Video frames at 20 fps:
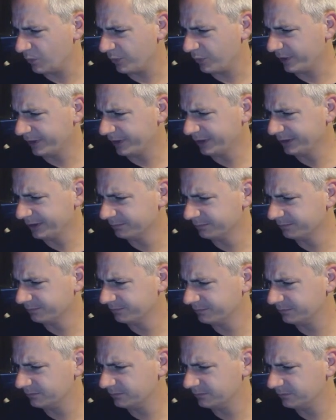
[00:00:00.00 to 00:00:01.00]
well,
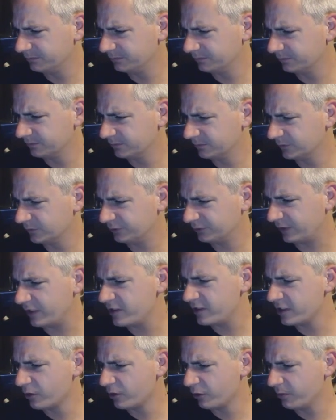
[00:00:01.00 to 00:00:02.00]

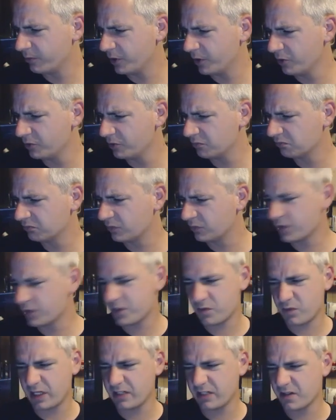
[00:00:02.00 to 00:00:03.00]
fighting on a boat,
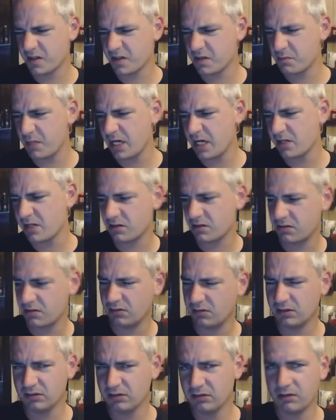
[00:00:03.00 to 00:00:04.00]
restricted space,
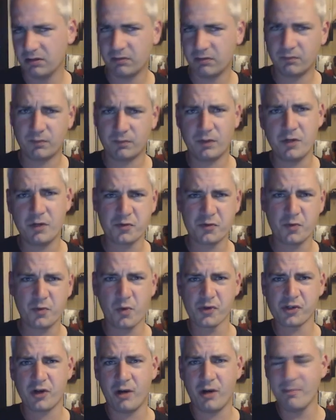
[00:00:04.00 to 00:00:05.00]
close
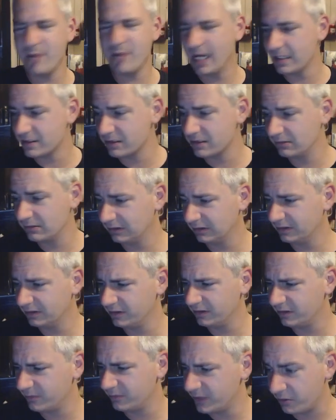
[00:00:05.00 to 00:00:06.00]
quarter combat,
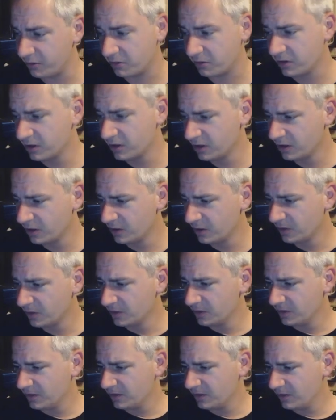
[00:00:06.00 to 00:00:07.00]
never know.
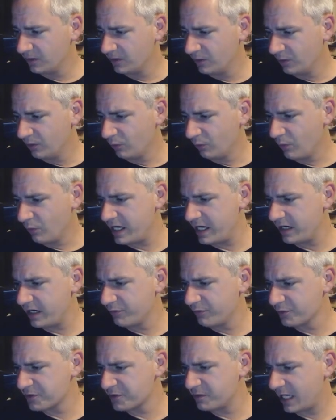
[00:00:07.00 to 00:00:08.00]
Waiting
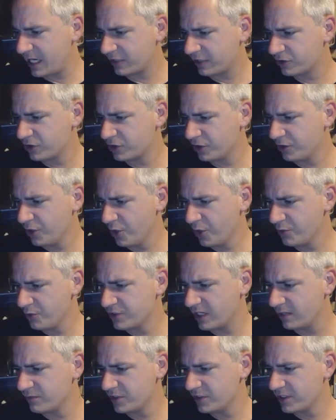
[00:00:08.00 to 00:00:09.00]
for some action, no
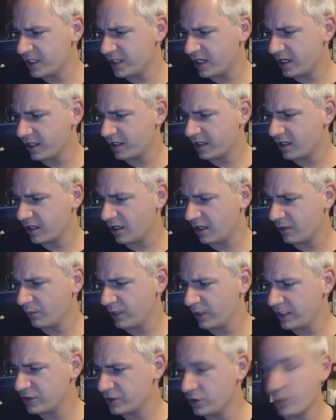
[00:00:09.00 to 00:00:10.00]
time to die, can't
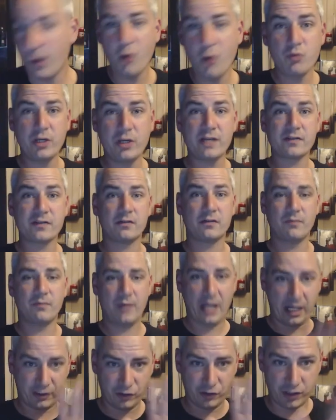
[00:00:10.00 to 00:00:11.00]
wait to... Oh, yes,
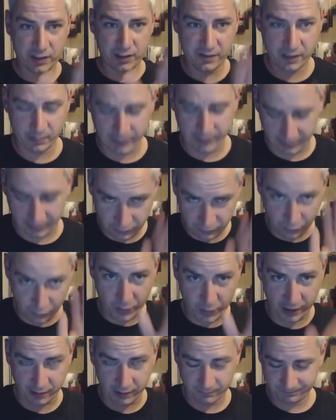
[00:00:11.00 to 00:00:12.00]
action is coming, don't
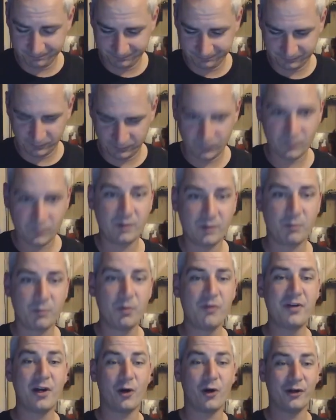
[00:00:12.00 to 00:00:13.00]
worry.
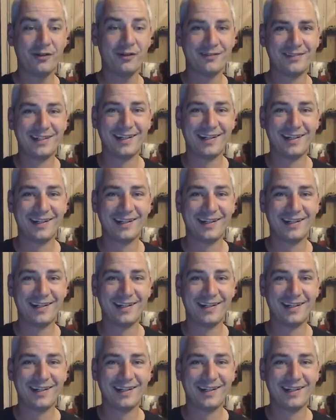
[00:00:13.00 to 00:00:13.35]
Moving on.